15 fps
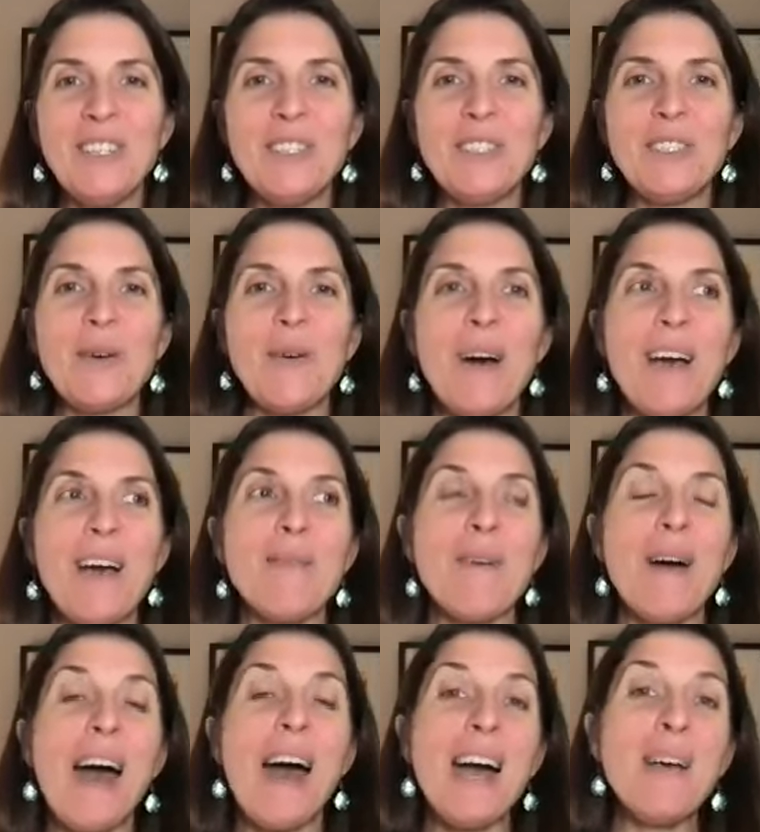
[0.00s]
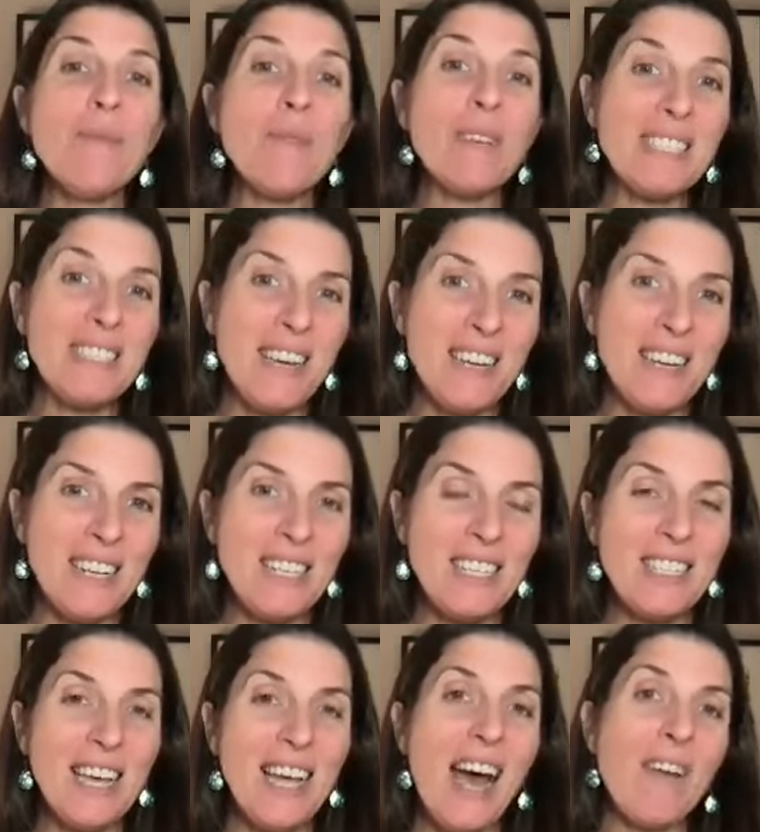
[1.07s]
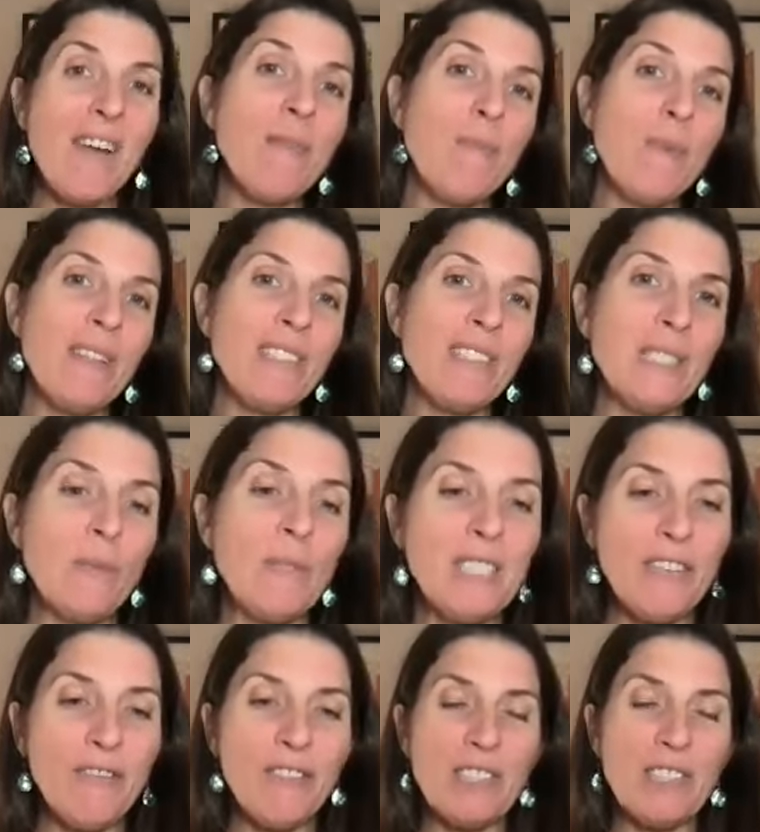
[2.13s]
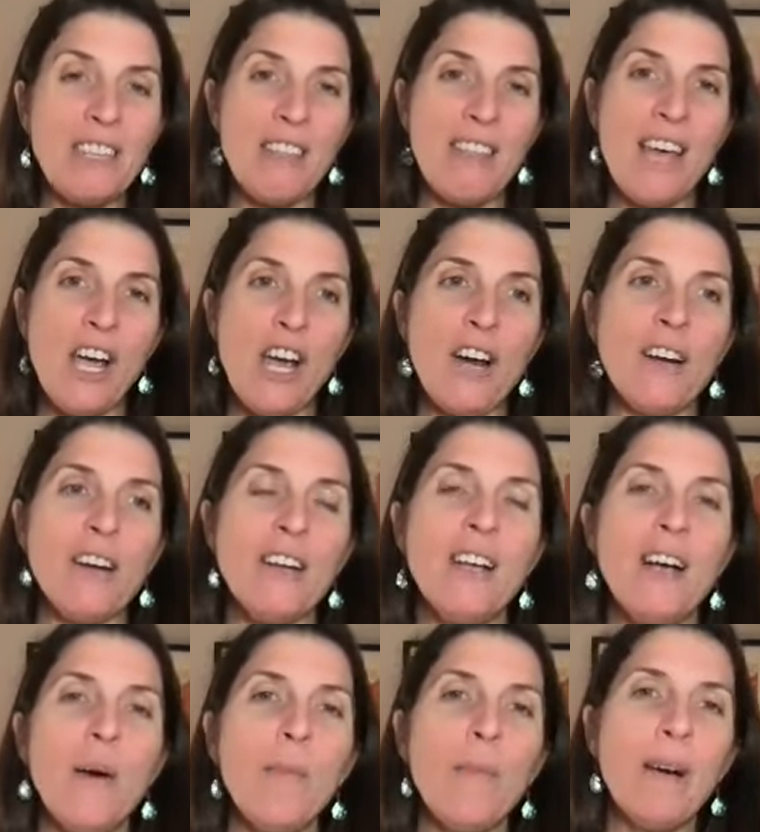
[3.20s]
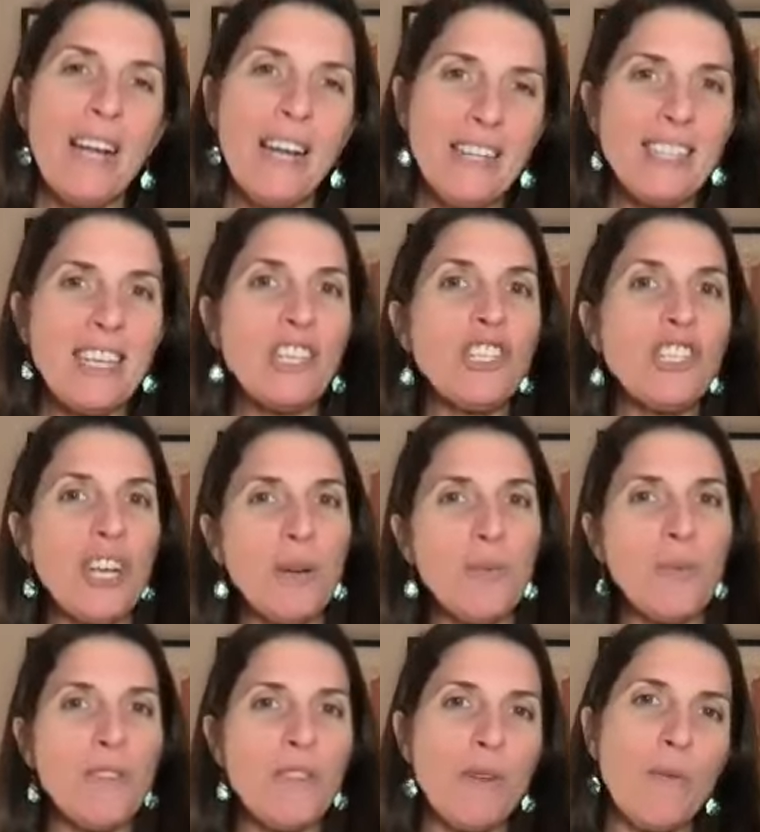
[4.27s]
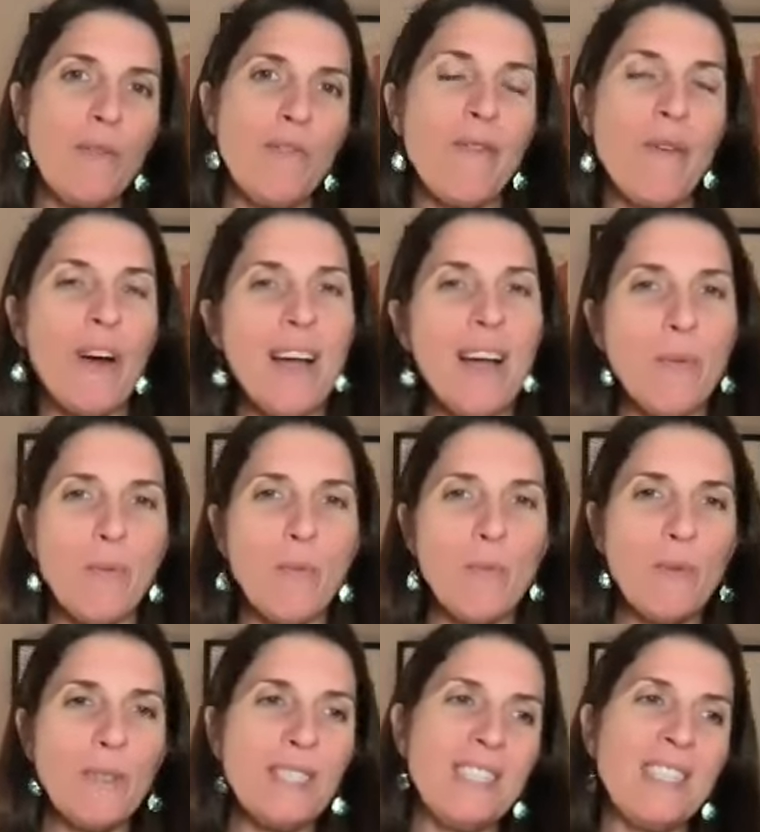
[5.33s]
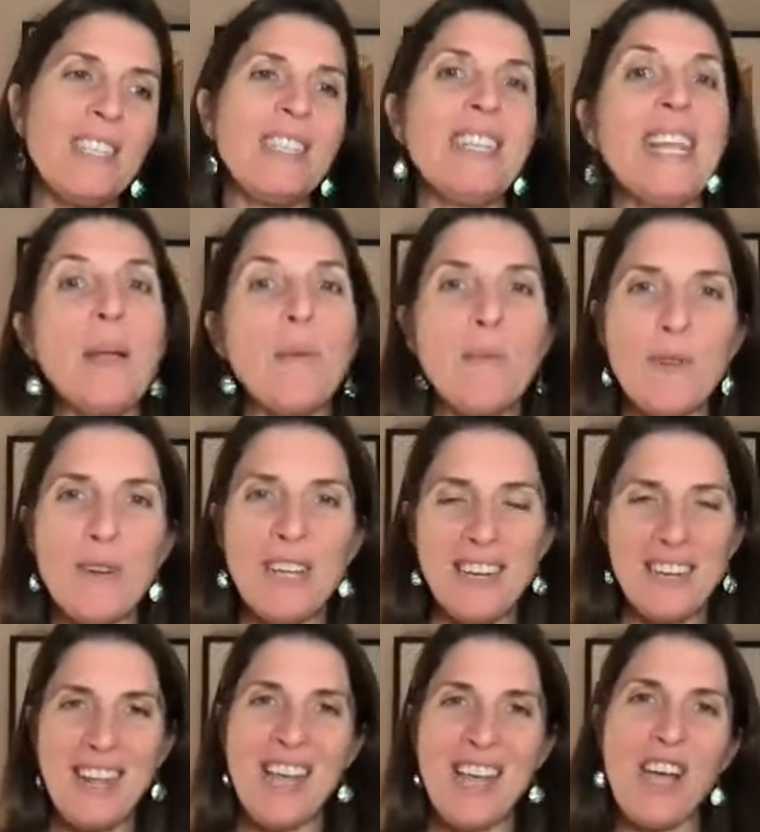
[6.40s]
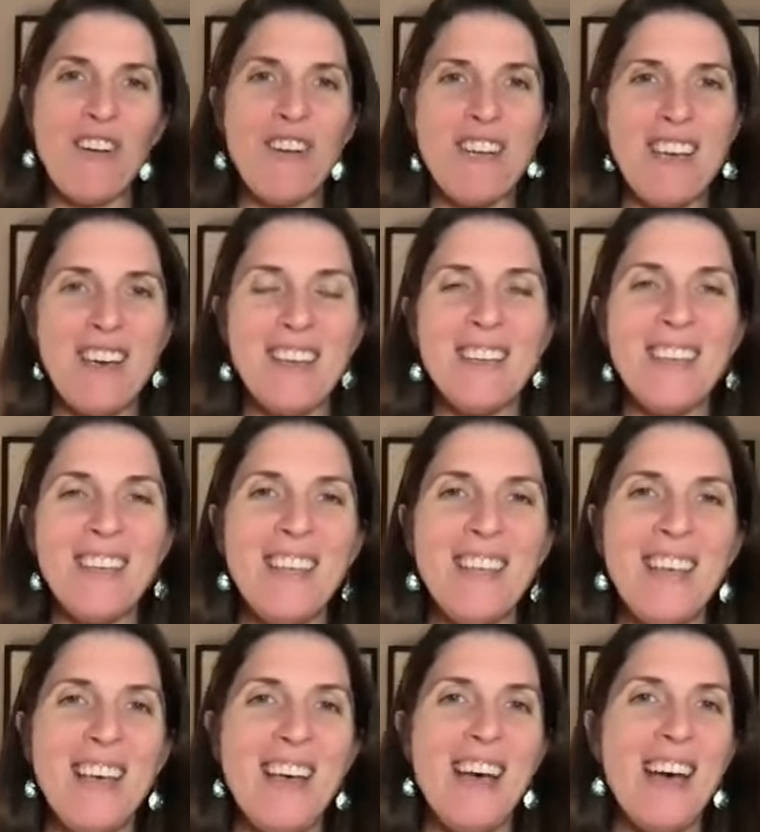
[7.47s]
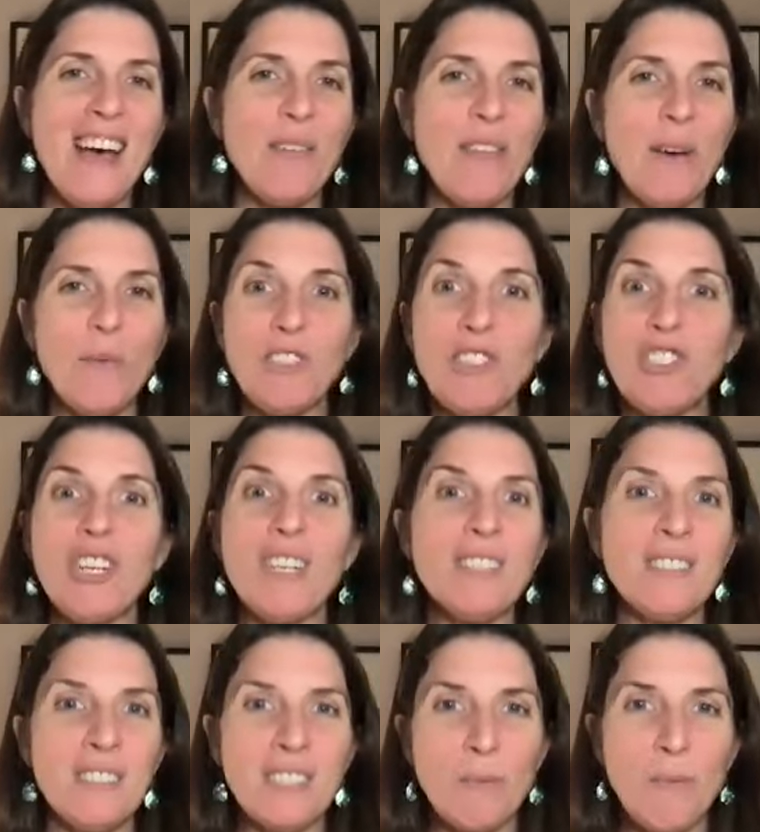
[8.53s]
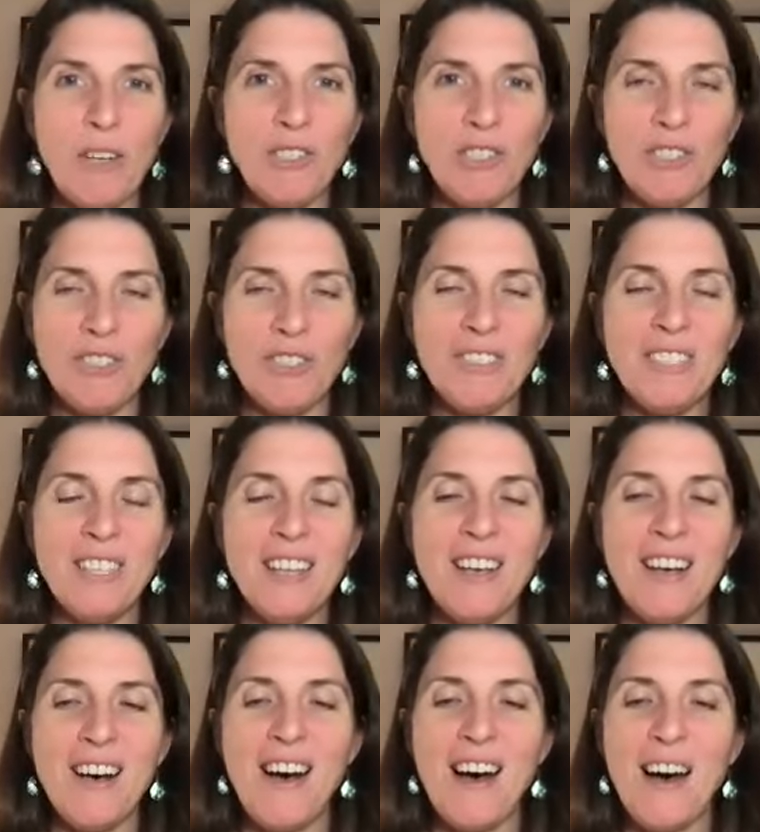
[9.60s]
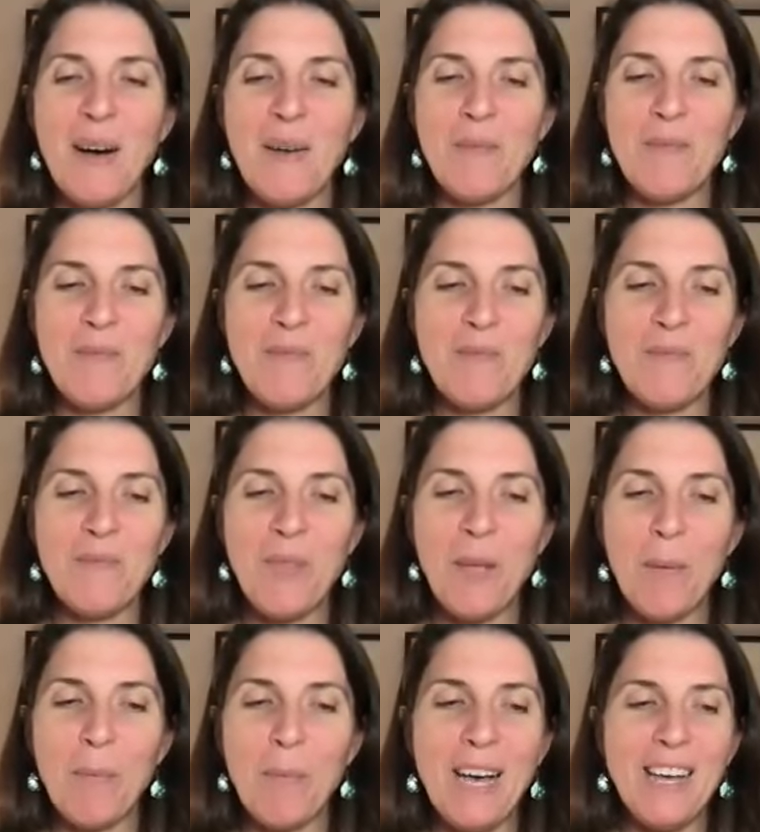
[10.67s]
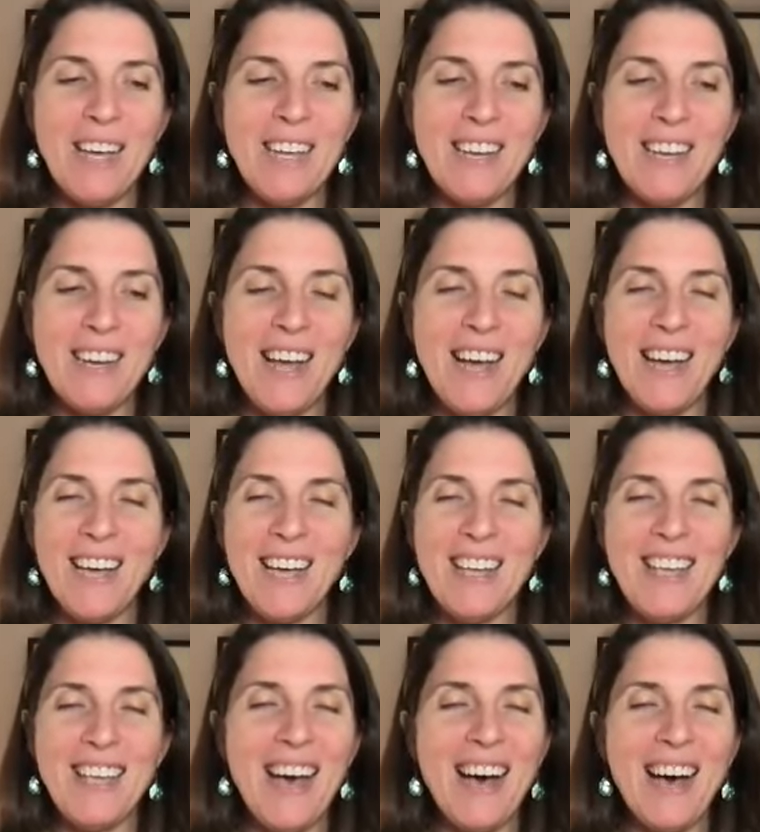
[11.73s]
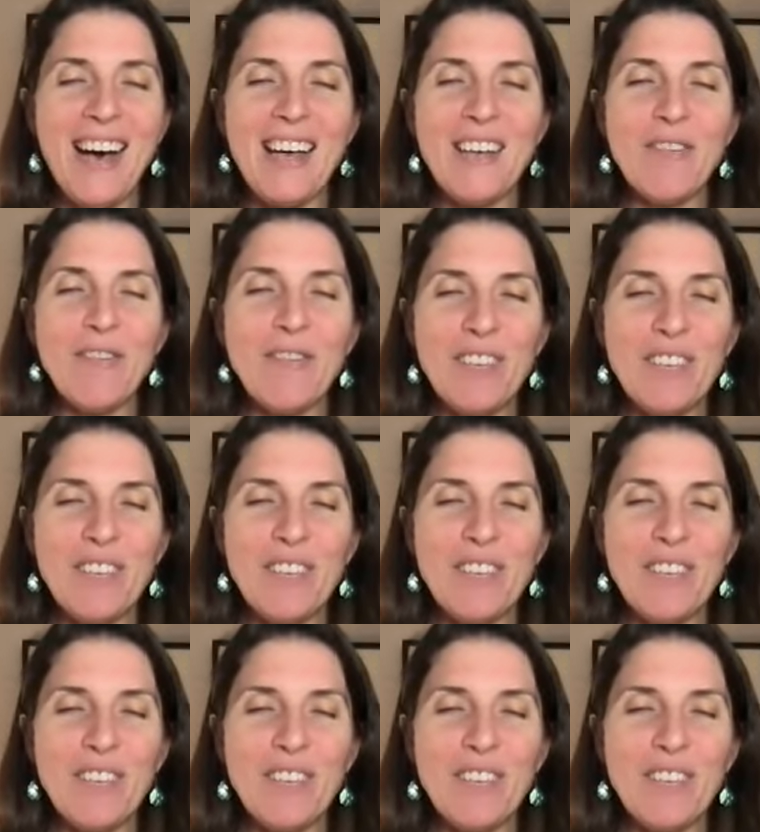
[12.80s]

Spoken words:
So I'm excited because I haven't been specifically there, but as I shared with you before, I was in a neighboring area that was just as special. Um, but yeah, I